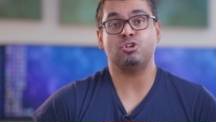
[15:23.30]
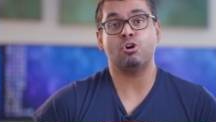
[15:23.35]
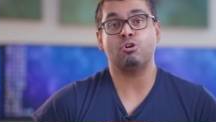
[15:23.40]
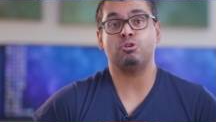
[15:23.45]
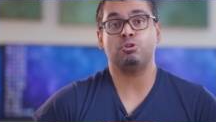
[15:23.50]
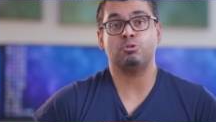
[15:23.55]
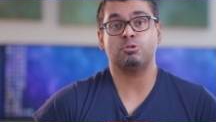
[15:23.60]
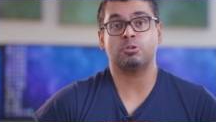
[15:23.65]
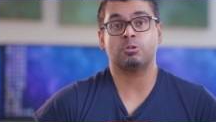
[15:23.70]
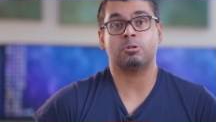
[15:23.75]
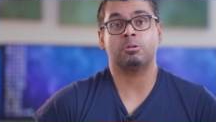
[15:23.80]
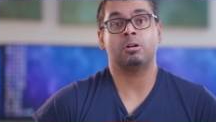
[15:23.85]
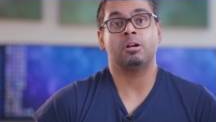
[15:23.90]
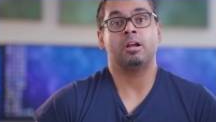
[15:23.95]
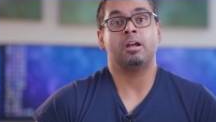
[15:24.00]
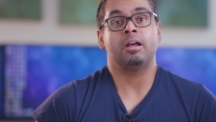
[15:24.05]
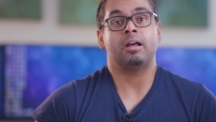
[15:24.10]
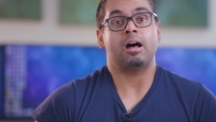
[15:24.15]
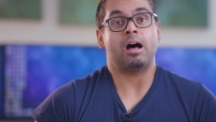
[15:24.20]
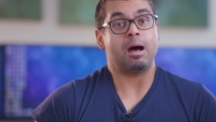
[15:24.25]
no user
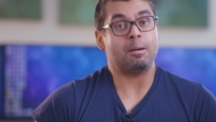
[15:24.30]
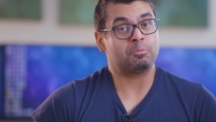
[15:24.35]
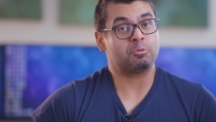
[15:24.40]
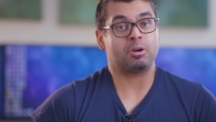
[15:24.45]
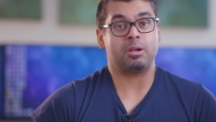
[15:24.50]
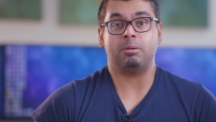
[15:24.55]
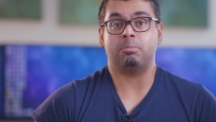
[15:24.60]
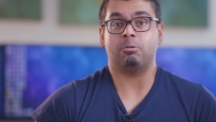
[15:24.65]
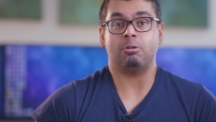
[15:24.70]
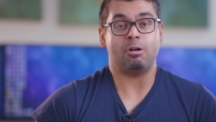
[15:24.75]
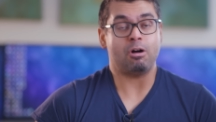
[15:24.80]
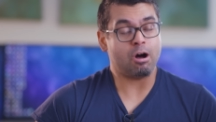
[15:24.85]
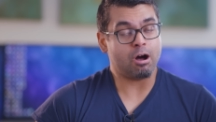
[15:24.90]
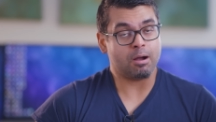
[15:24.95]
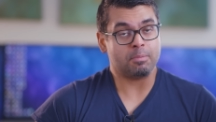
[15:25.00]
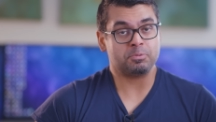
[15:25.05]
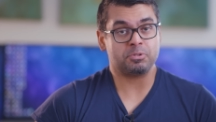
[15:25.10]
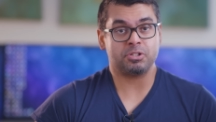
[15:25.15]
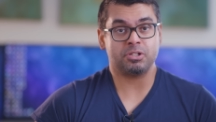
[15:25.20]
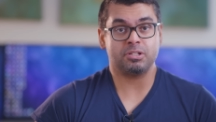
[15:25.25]
upgradable
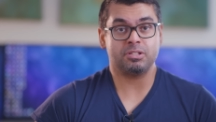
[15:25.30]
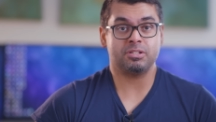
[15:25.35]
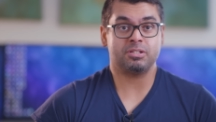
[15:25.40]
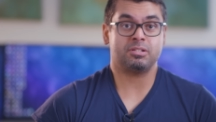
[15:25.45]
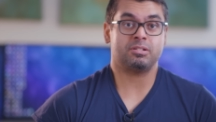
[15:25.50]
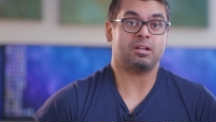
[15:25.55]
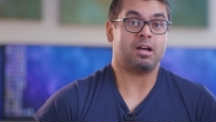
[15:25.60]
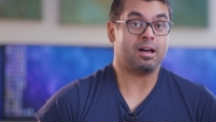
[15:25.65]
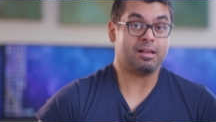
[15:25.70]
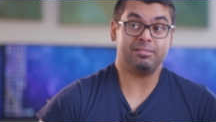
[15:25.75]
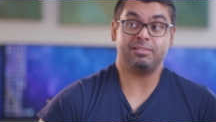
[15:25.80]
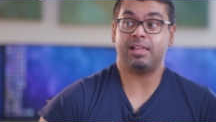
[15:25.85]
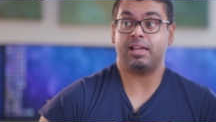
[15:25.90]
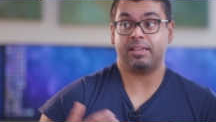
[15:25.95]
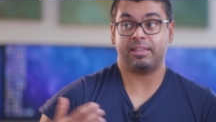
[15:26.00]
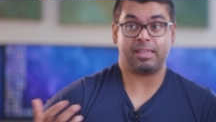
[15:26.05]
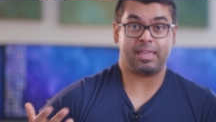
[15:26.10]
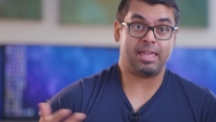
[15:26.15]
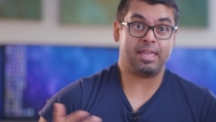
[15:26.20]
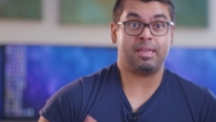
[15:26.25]
options.
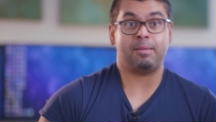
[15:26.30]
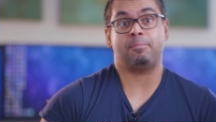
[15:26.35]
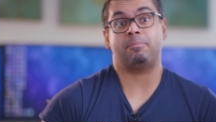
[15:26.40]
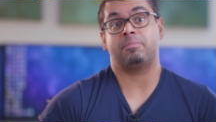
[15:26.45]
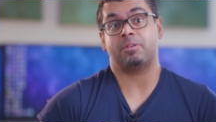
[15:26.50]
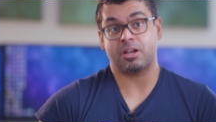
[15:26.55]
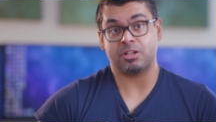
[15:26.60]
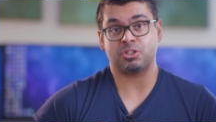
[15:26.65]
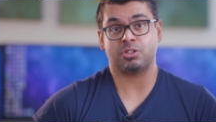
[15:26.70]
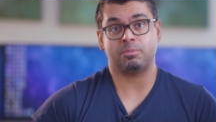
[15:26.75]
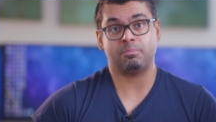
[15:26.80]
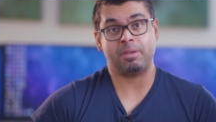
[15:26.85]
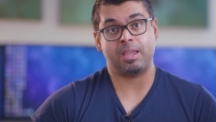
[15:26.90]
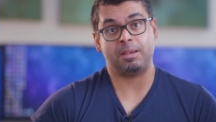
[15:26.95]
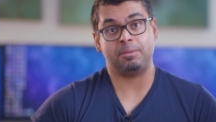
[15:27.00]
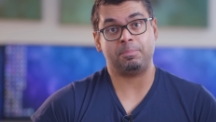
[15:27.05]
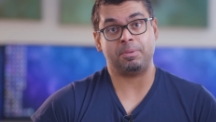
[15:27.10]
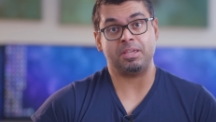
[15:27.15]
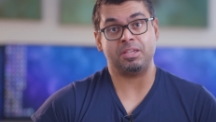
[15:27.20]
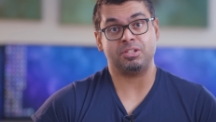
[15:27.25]
Unlike a custom
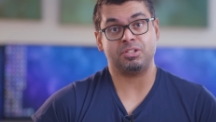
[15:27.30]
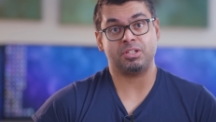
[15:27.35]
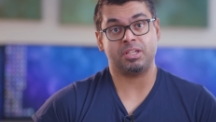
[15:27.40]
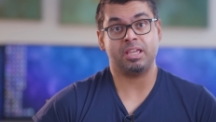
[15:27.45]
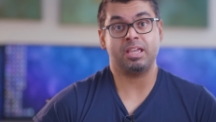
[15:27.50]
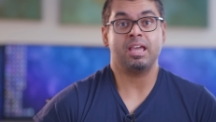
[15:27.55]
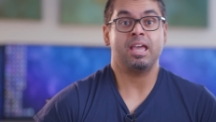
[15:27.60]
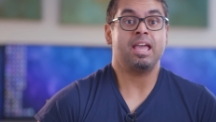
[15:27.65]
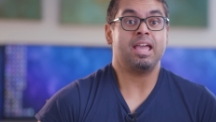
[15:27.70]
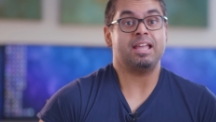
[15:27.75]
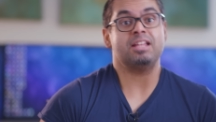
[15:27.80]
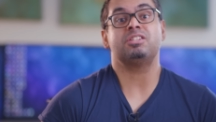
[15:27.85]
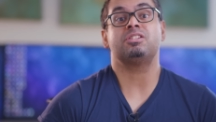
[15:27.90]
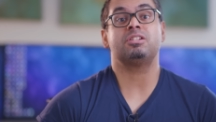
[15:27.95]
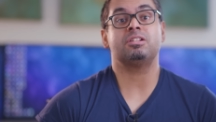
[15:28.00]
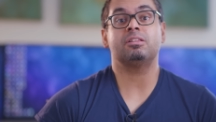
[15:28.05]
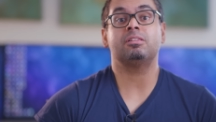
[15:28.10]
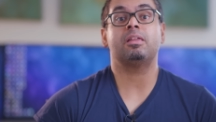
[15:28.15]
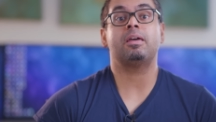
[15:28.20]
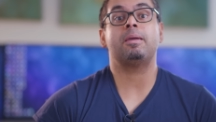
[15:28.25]
made PC, it's
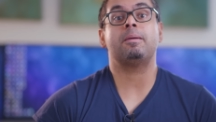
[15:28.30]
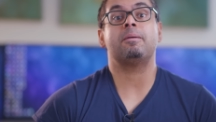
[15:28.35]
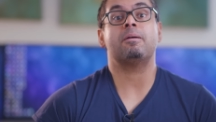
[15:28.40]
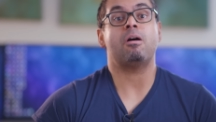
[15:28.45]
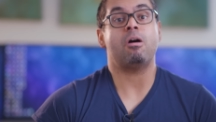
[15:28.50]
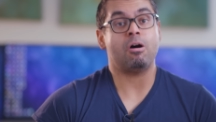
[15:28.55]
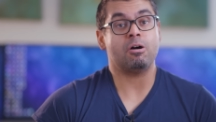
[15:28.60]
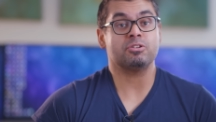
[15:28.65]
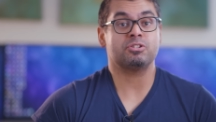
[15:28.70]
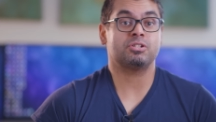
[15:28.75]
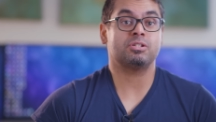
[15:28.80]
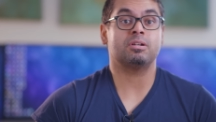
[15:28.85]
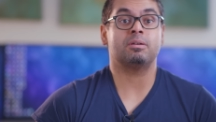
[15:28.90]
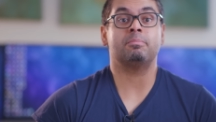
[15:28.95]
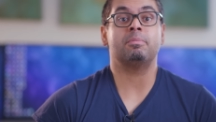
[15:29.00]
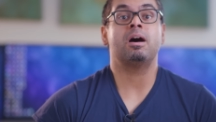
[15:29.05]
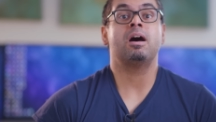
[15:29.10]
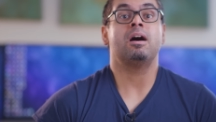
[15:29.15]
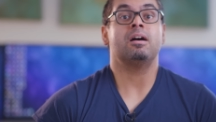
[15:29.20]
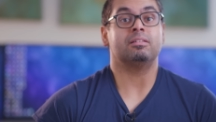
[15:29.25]
still a
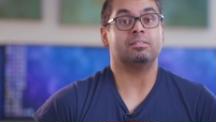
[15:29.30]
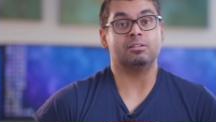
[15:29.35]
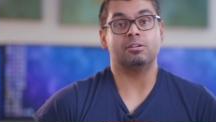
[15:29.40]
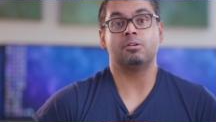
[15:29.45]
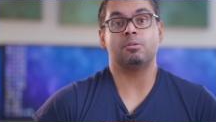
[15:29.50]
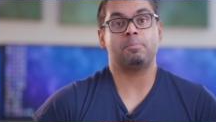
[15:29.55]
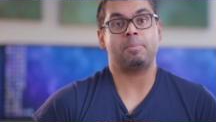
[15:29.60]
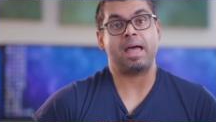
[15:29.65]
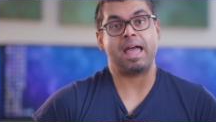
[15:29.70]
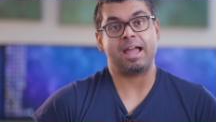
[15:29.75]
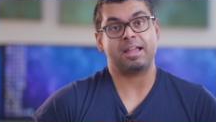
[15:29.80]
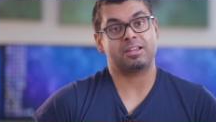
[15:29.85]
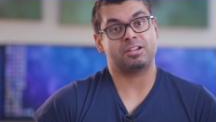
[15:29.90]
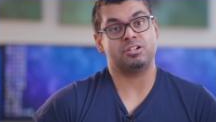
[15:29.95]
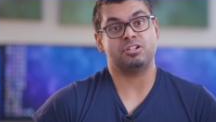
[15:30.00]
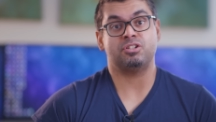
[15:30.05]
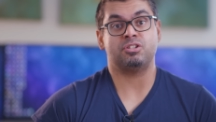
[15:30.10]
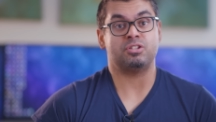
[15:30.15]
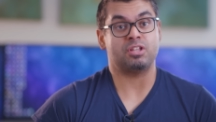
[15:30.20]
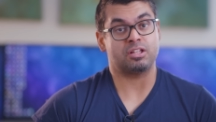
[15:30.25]
awesome little
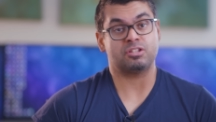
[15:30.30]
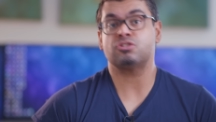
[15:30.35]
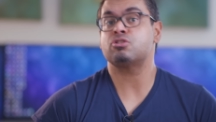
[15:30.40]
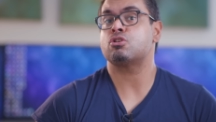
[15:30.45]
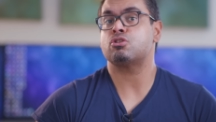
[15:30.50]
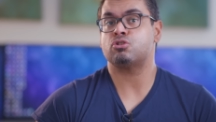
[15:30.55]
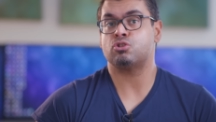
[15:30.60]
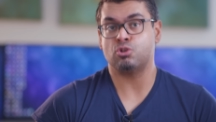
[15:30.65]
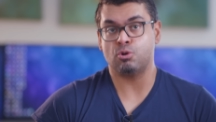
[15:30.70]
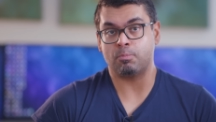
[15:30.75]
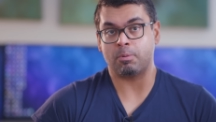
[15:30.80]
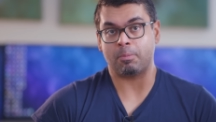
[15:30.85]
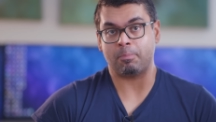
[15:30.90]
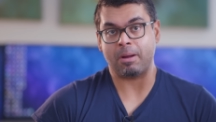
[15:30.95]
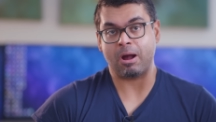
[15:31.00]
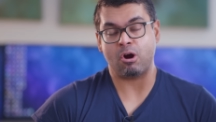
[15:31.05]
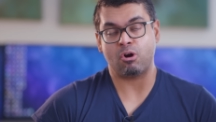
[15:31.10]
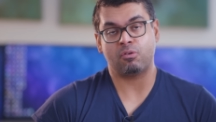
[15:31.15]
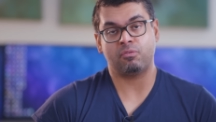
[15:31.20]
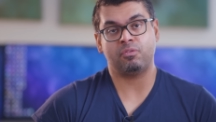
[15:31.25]
package that's super
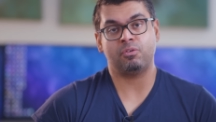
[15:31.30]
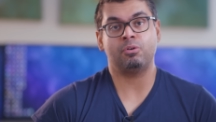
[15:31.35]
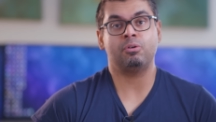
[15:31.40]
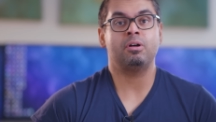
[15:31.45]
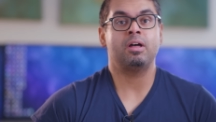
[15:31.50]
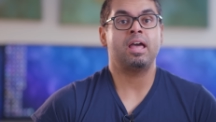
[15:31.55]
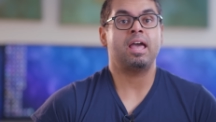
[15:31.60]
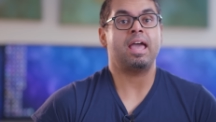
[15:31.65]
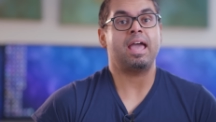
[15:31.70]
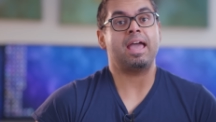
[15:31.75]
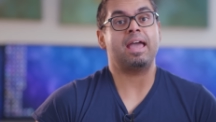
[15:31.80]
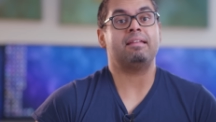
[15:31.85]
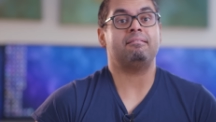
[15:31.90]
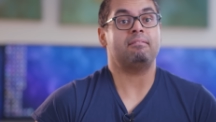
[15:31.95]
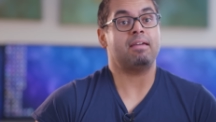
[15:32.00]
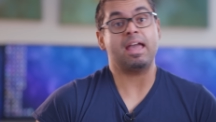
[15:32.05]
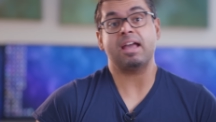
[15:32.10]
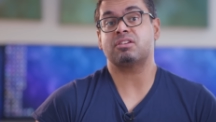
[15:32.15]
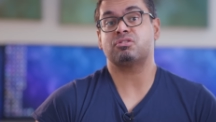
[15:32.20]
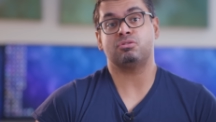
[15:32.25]
powerful and
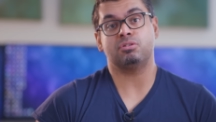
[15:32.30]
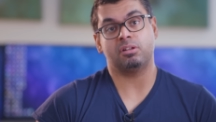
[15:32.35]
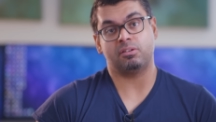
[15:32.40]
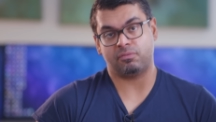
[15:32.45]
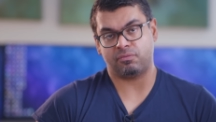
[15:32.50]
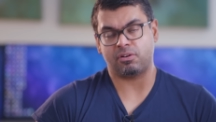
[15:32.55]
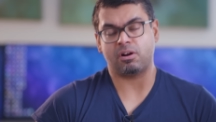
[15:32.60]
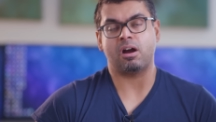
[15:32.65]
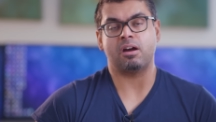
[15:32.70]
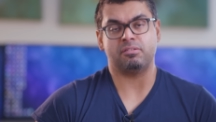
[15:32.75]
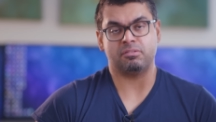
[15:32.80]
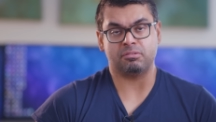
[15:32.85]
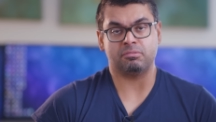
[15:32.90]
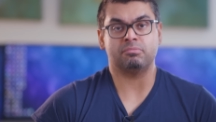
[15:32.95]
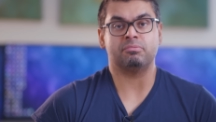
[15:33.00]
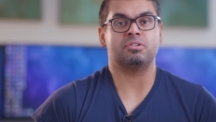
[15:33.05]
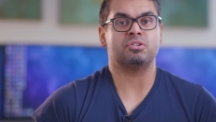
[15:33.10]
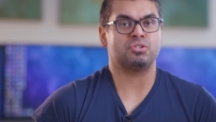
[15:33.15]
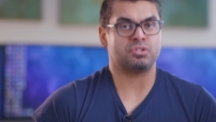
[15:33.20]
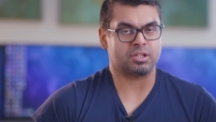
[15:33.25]
excellent for
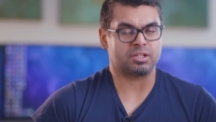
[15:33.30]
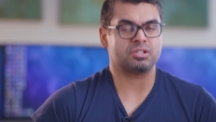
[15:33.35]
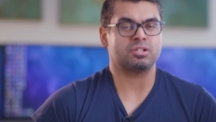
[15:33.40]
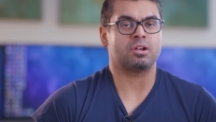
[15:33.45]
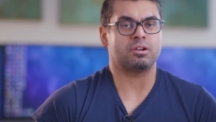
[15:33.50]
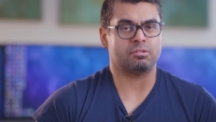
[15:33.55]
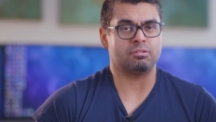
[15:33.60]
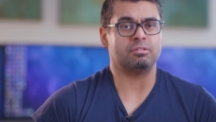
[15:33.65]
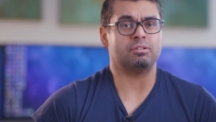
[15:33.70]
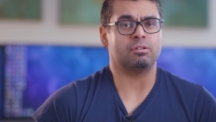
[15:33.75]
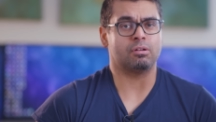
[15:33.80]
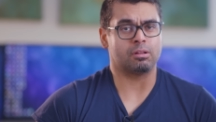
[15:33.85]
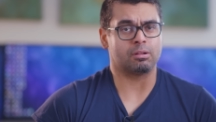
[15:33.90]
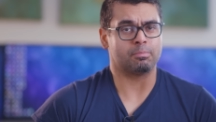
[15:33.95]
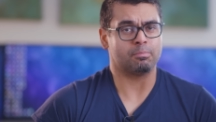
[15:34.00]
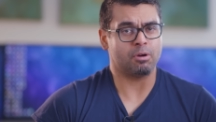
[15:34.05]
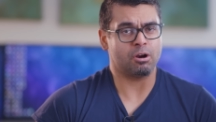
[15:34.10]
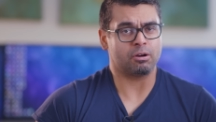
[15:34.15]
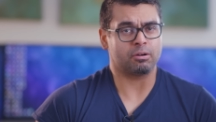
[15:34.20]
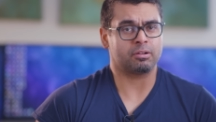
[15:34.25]
under the
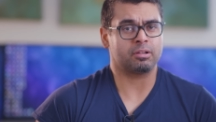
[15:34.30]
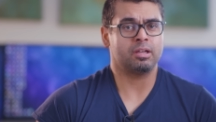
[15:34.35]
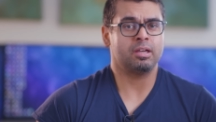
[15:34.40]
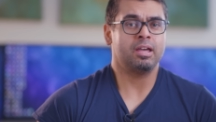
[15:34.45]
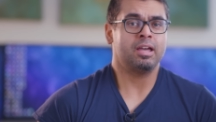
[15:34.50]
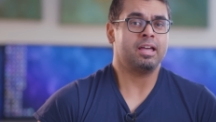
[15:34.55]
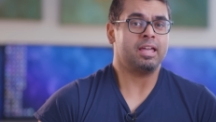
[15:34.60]
$600 mark.